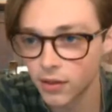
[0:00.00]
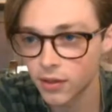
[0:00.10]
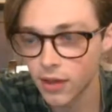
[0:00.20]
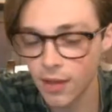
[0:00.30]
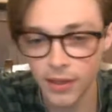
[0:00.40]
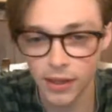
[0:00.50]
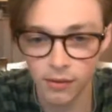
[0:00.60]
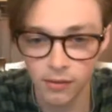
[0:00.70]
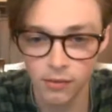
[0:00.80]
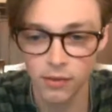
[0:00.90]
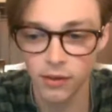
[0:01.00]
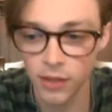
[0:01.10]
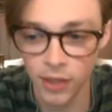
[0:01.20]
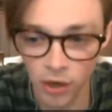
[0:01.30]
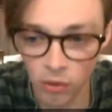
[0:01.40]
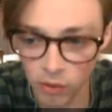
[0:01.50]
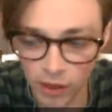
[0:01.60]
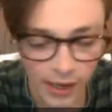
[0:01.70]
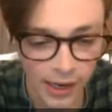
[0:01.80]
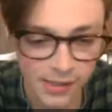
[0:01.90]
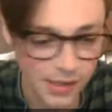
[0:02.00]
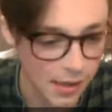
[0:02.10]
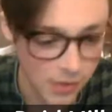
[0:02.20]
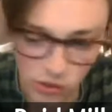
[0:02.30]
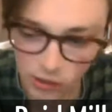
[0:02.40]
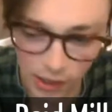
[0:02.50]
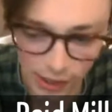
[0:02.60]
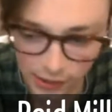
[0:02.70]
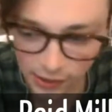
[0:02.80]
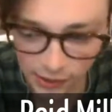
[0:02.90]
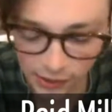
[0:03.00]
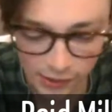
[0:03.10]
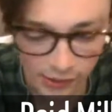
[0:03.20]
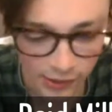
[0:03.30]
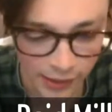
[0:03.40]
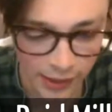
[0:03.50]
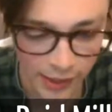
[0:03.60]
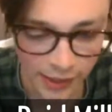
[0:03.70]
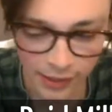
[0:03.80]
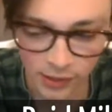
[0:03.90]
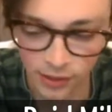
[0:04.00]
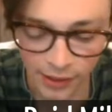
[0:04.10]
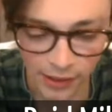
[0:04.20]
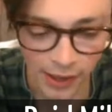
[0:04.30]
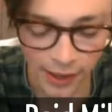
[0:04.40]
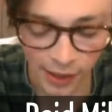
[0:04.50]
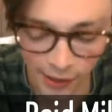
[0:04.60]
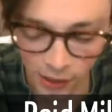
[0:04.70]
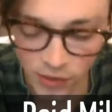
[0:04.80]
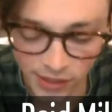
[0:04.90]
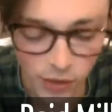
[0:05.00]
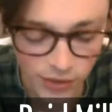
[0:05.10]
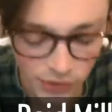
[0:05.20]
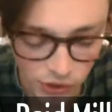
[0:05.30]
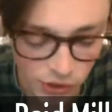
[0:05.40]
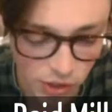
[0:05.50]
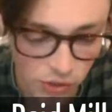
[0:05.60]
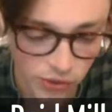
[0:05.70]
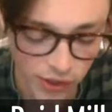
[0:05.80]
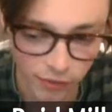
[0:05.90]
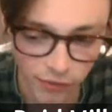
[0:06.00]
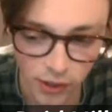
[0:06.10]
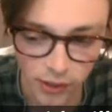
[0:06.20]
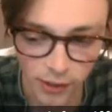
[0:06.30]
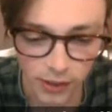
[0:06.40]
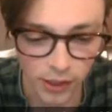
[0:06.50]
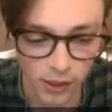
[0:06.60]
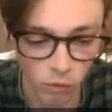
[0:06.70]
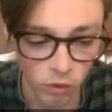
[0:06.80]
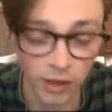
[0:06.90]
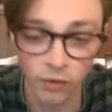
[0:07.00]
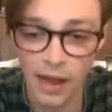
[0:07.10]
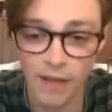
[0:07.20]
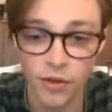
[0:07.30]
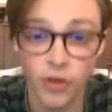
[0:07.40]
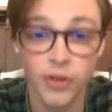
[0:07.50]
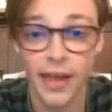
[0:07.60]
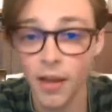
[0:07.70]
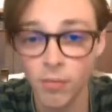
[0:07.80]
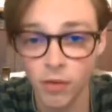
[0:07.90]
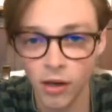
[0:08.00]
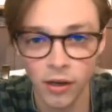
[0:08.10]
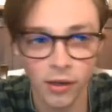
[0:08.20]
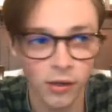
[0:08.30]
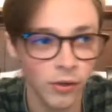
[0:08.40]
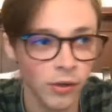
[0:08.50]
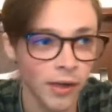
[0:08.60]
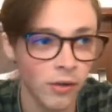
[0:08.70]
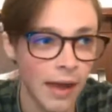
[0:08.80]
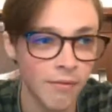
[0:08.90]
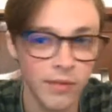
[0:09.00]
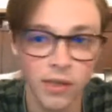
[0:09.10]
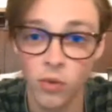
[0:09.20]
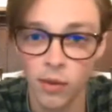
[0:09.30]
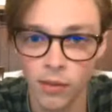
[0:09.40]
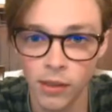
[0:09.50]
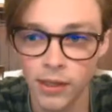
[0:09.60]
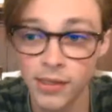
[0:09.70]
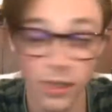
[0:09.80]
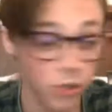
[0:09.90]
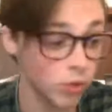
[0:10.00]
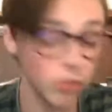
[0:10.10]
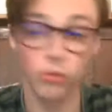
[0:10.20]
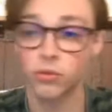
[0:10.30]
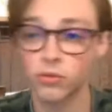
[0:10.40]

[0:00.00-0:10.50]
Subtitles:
I mean, I say this a lot, and I always hear this excuse of, well, I don't have a good camera, or I don't have the equipment, and it's like, you do.